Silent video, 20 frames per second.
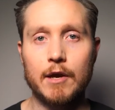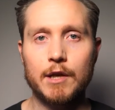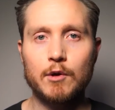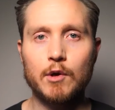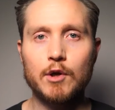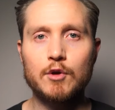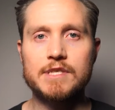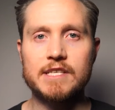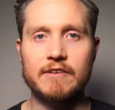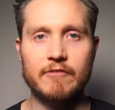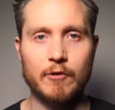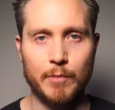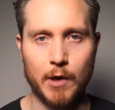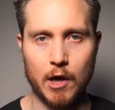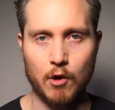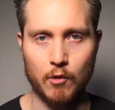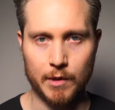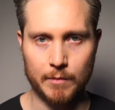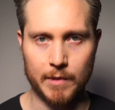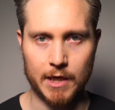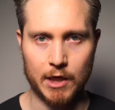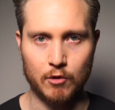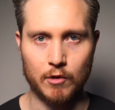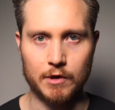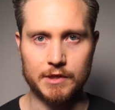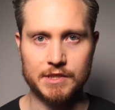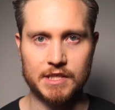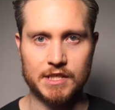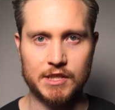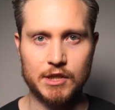anyone who's ever bought one of my
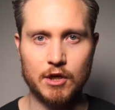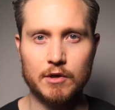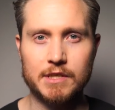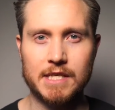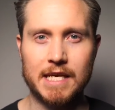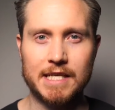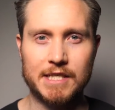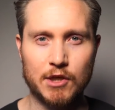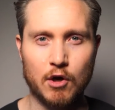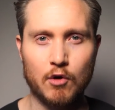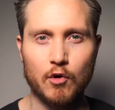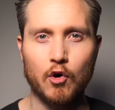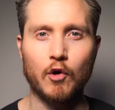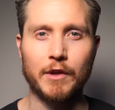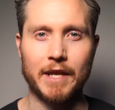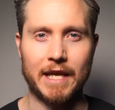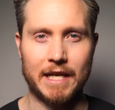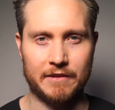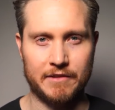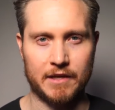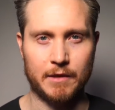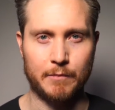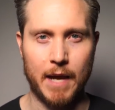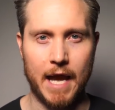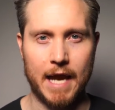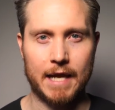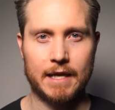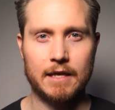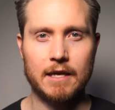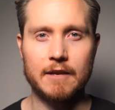courses knows I don't hold anything
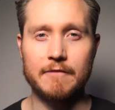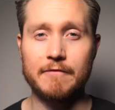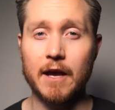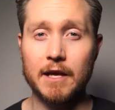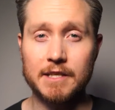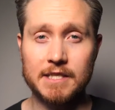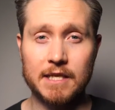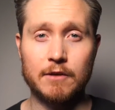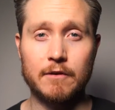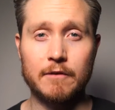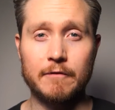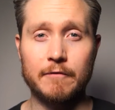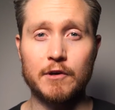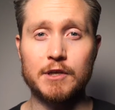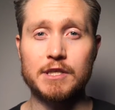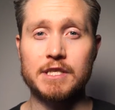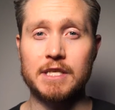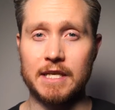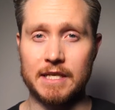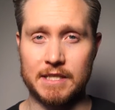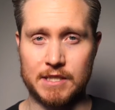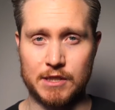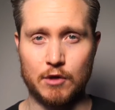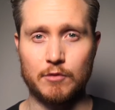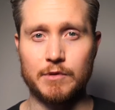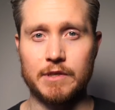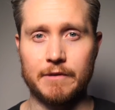back, and Valentine University is no